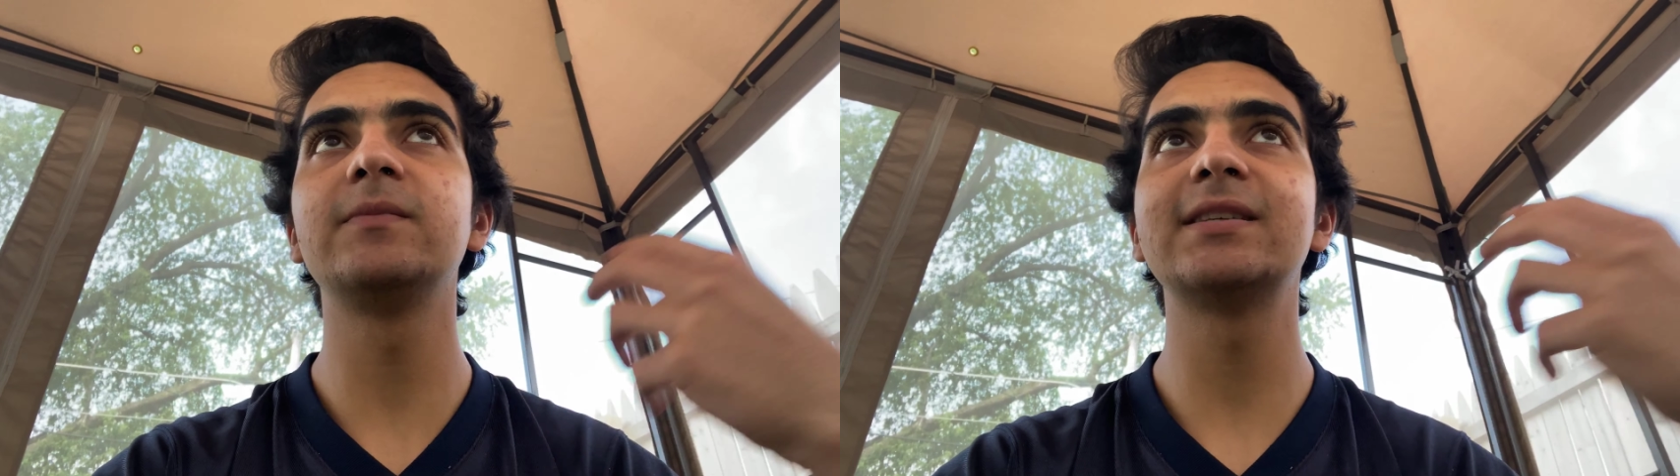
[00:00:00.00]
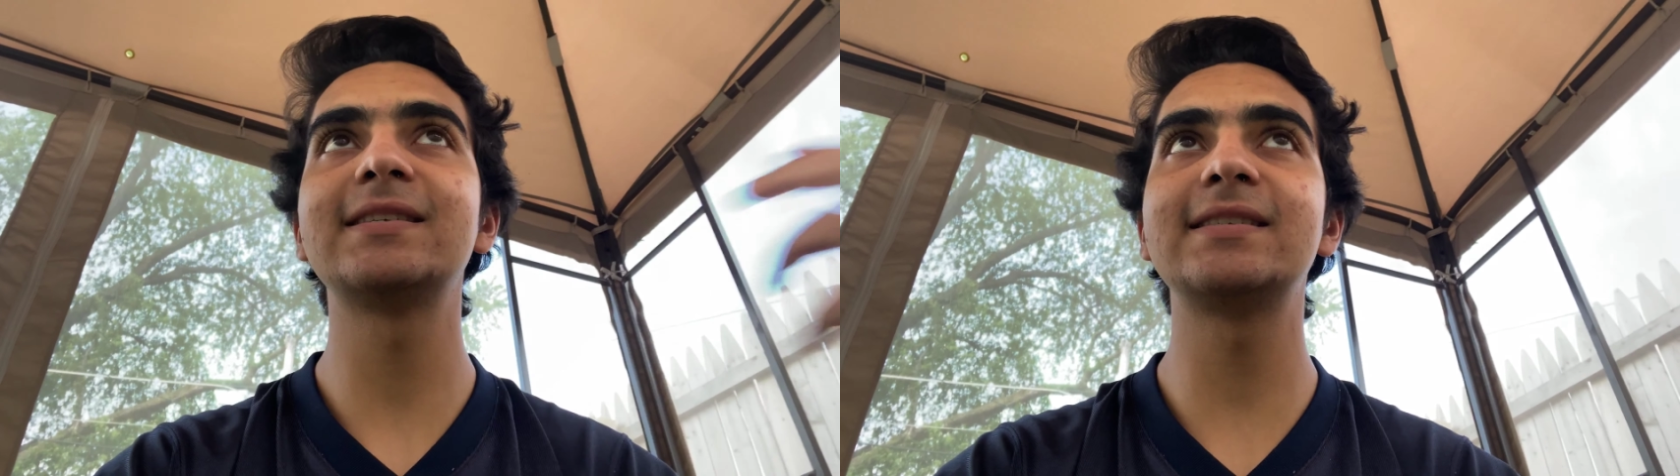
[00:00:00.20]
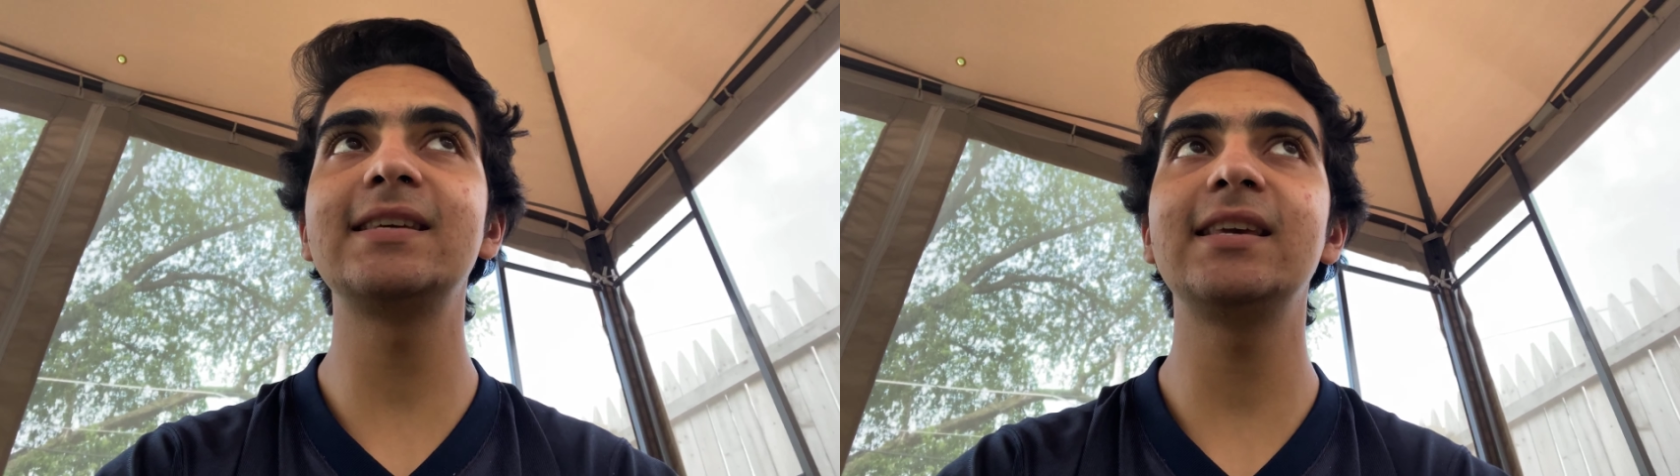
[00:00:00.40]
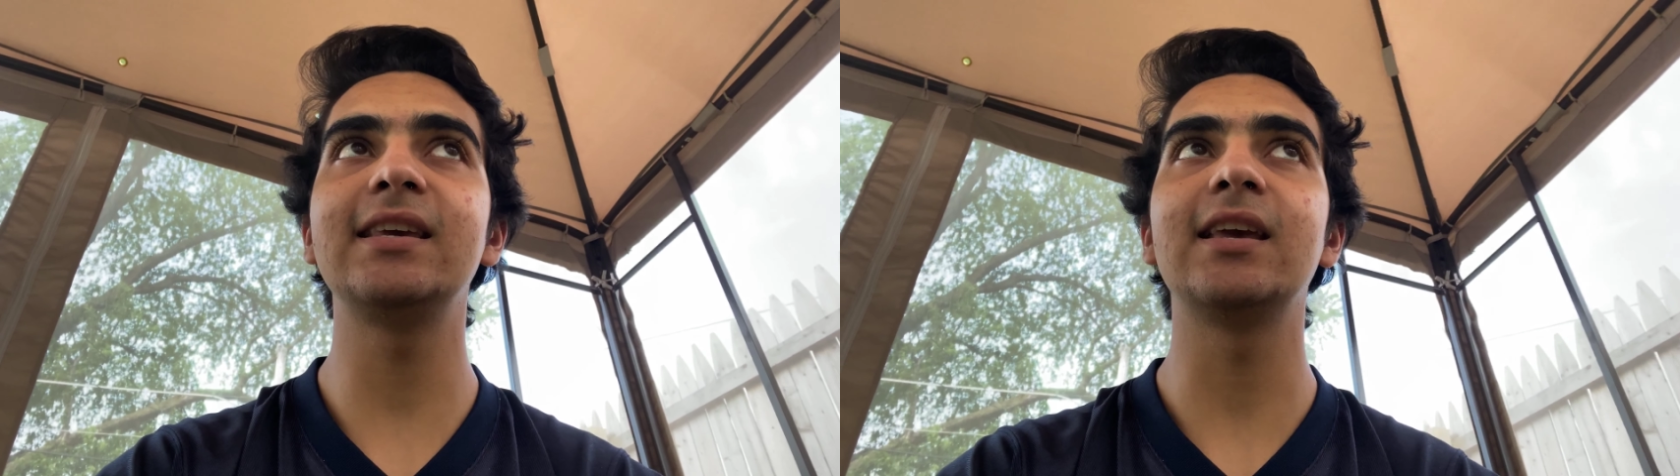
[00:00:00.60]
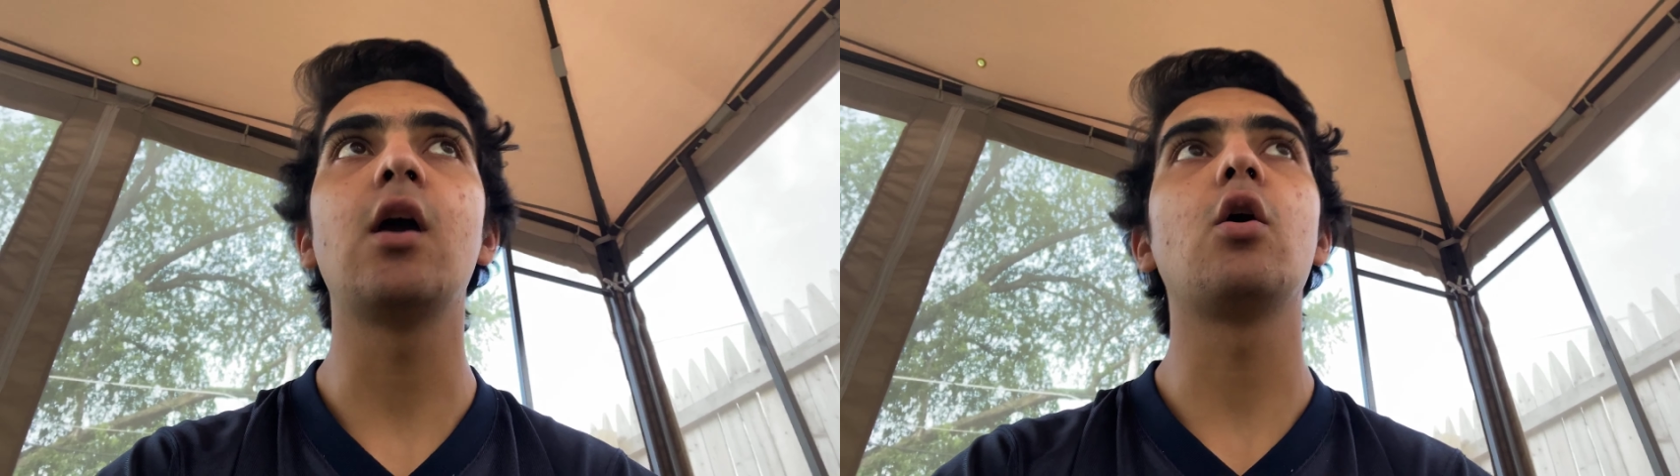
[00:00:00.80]
see,
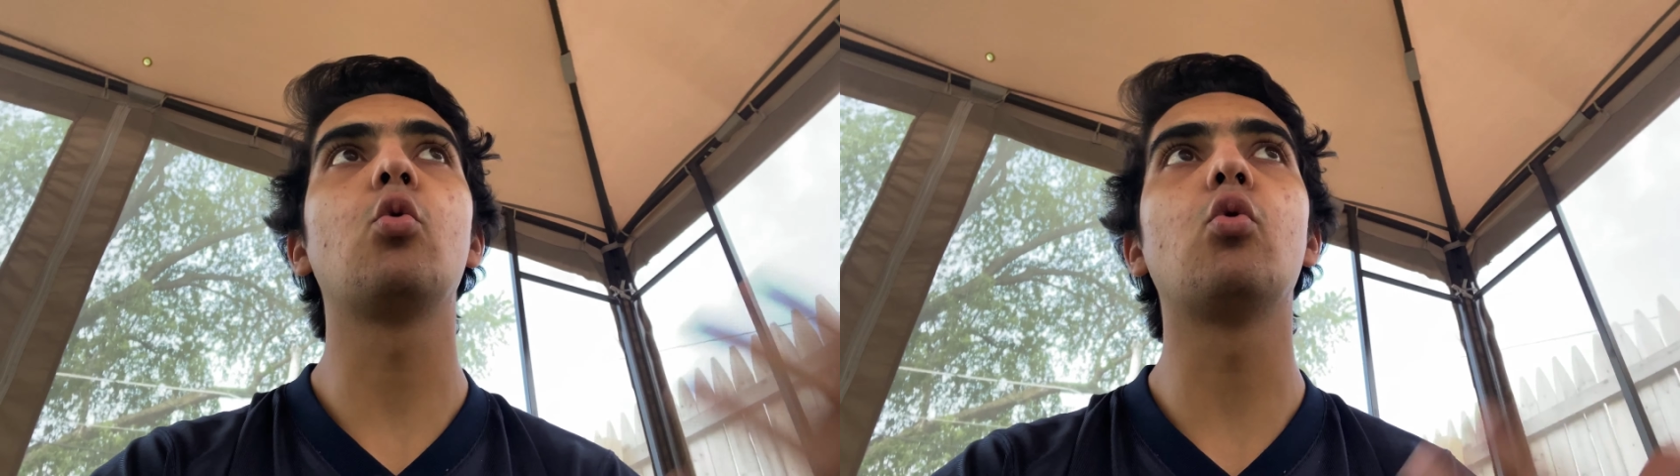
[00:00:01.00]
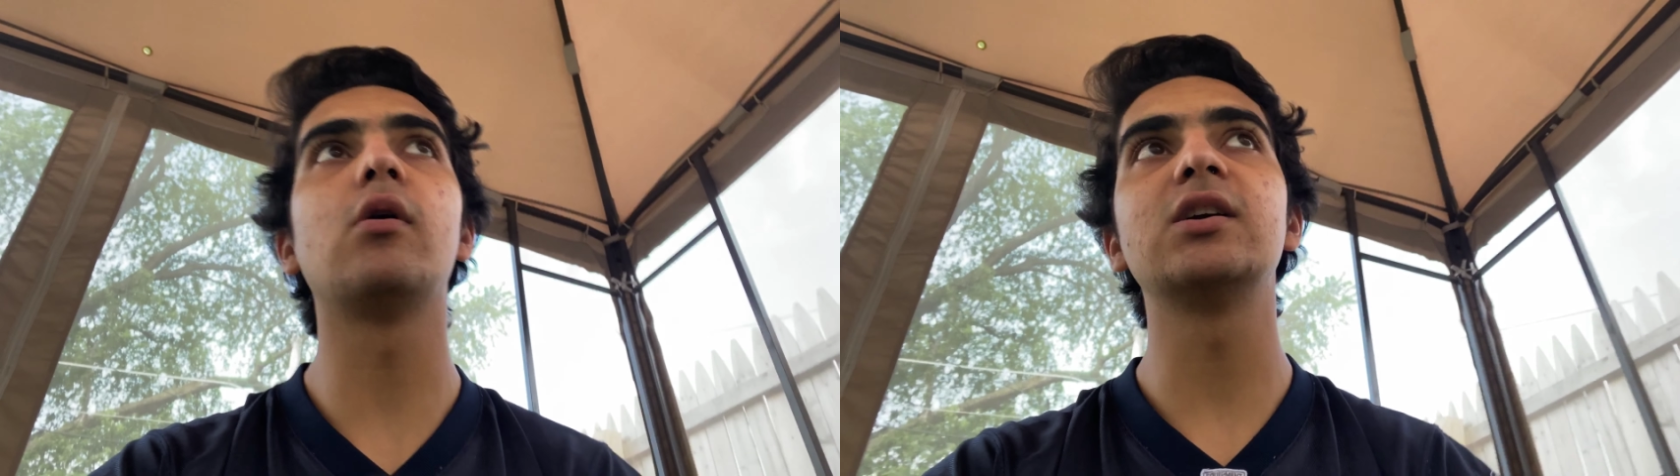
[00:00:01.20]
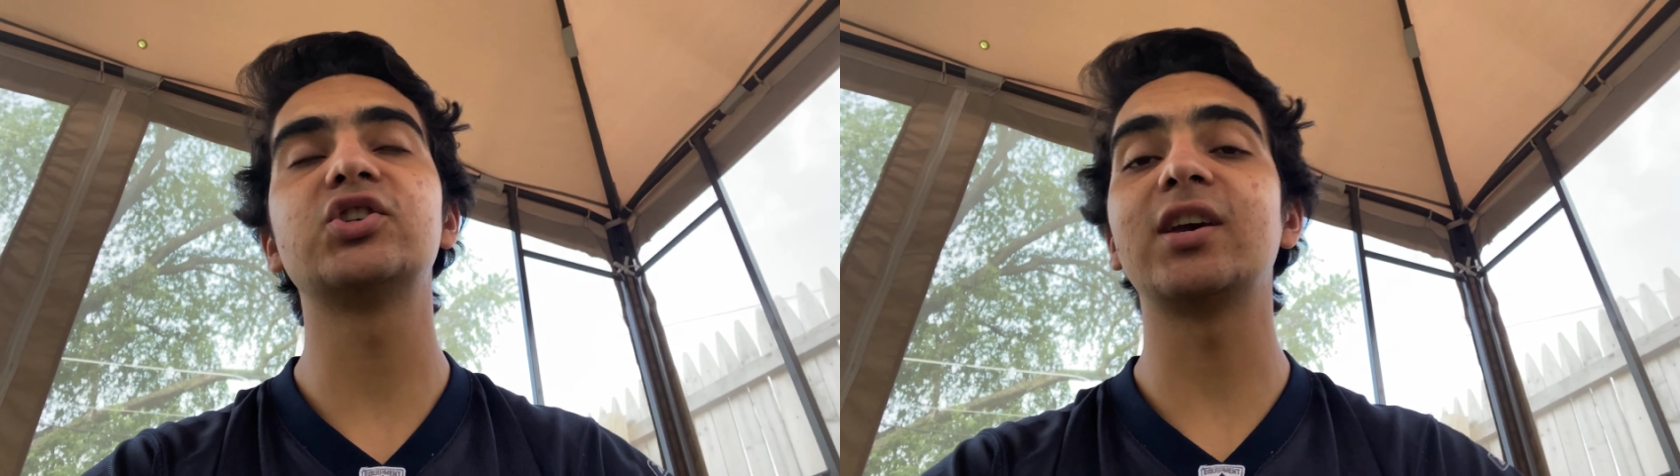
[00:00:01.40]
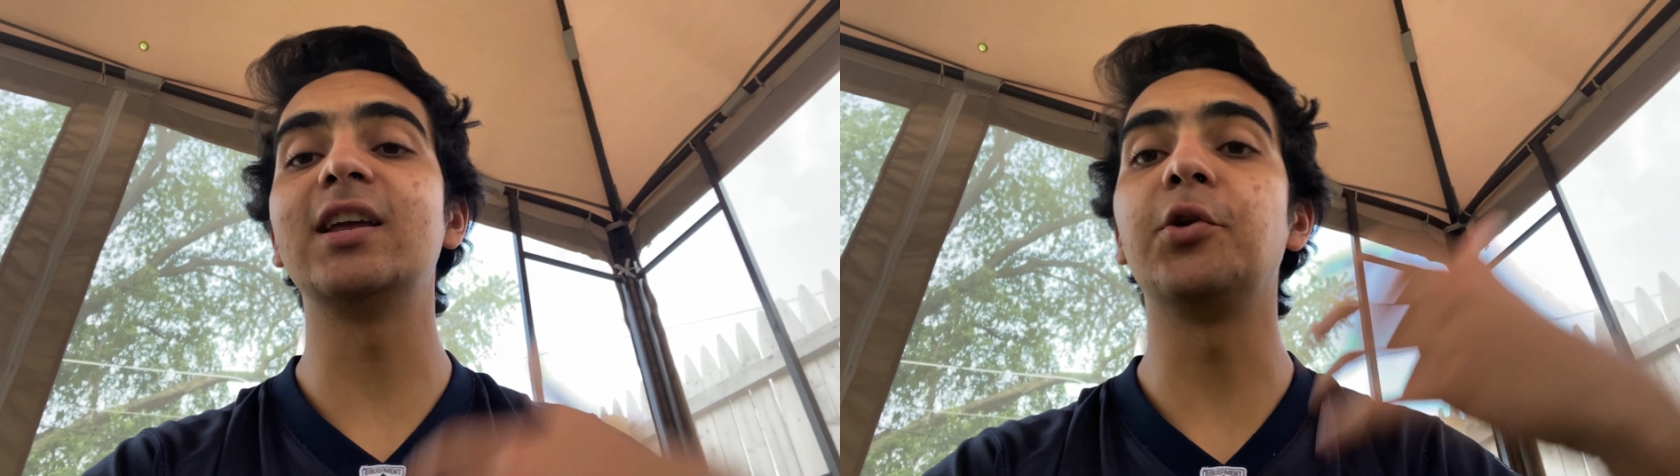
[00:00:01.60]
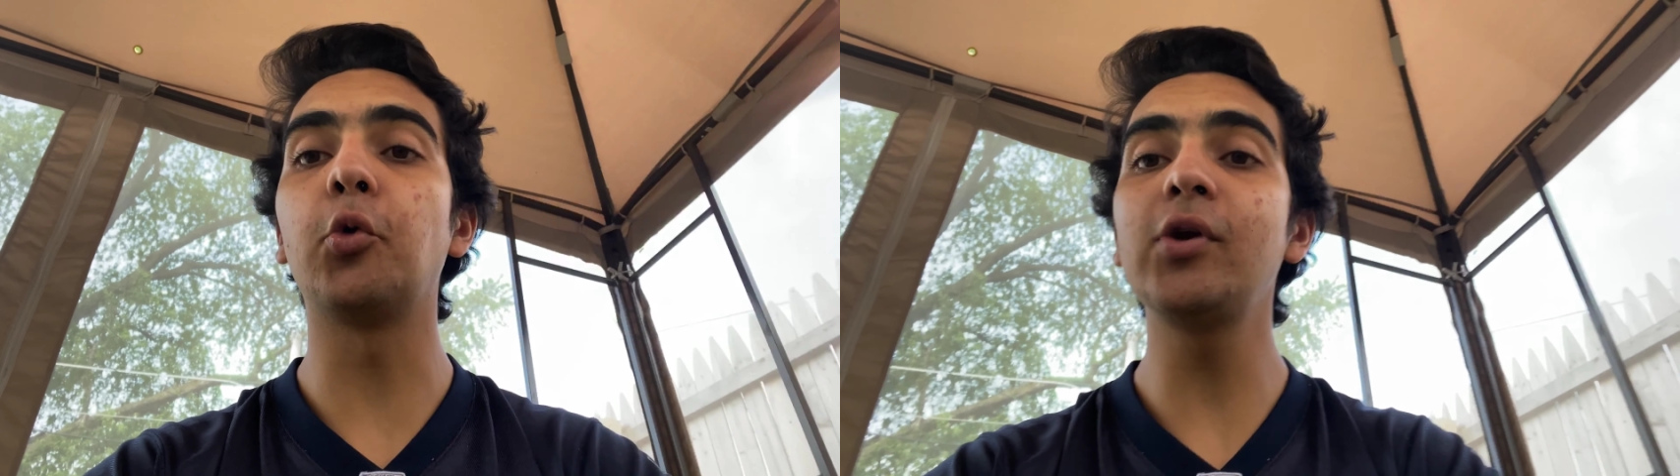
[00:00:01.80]
watch,
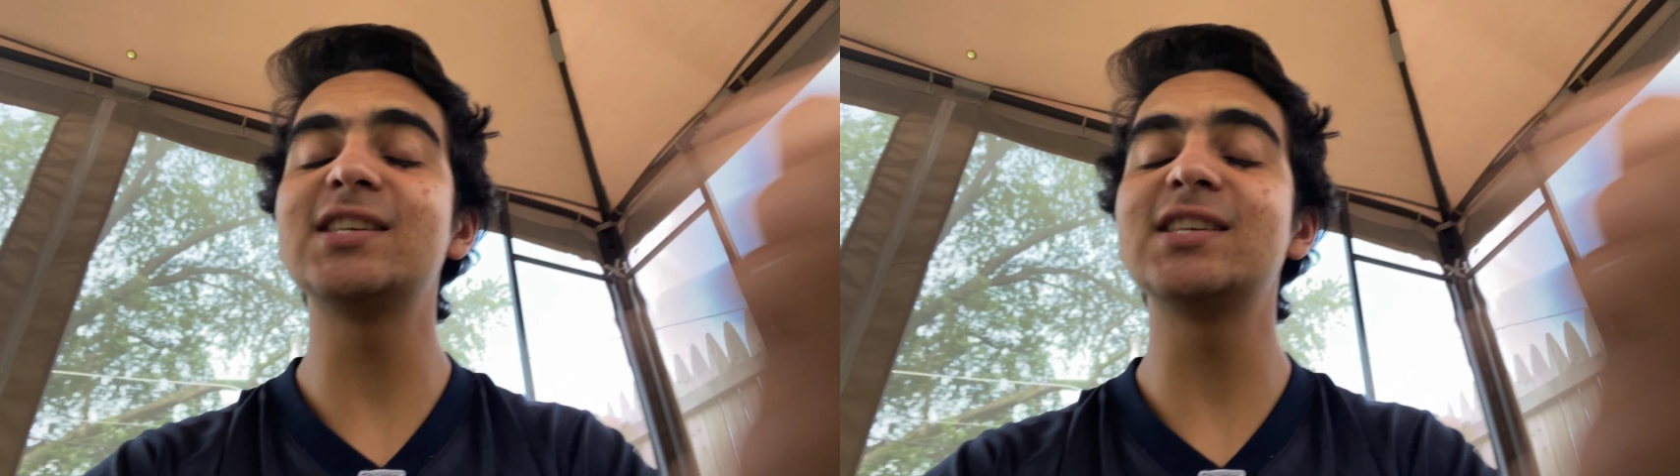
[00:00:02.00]
and read